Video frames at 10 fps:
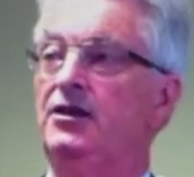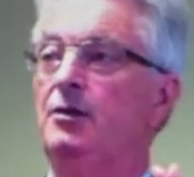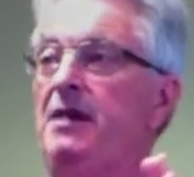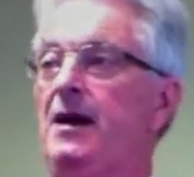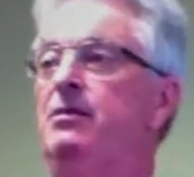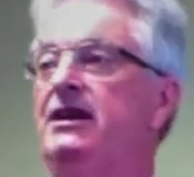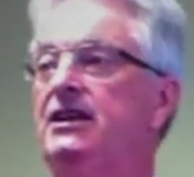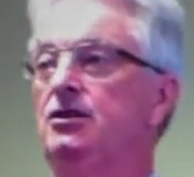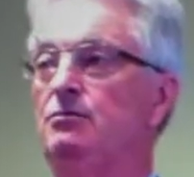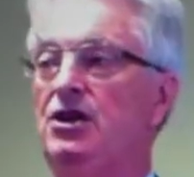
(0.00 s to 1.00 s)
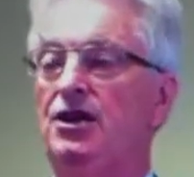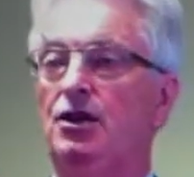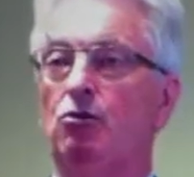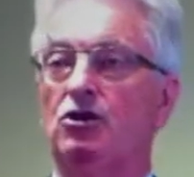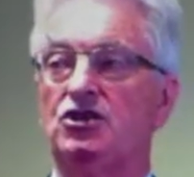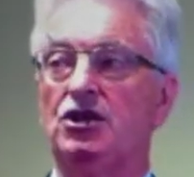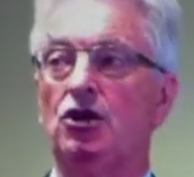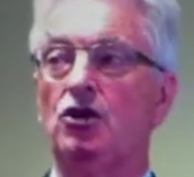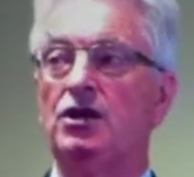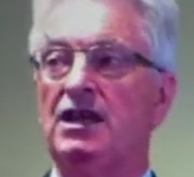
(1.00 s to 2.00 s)
the public and the media watching
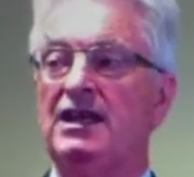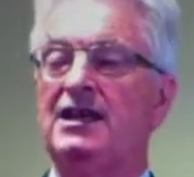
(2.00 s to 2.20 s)
on.